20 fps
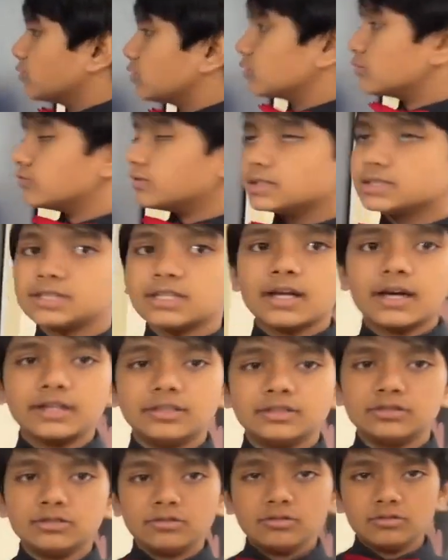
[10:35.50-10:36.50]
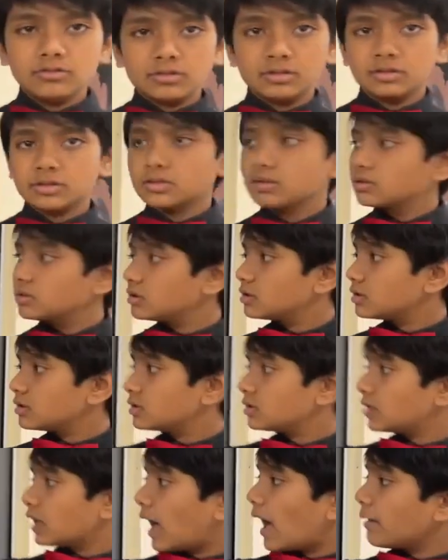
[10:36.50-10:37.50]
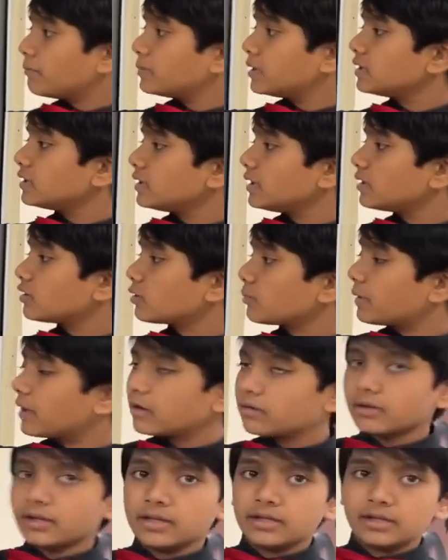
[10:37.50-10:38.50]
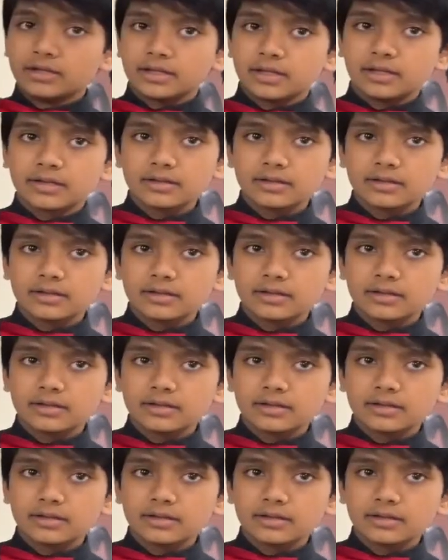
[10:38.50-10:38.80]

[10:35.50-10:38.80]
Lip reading: what should I choose? Aphelion or perihelion?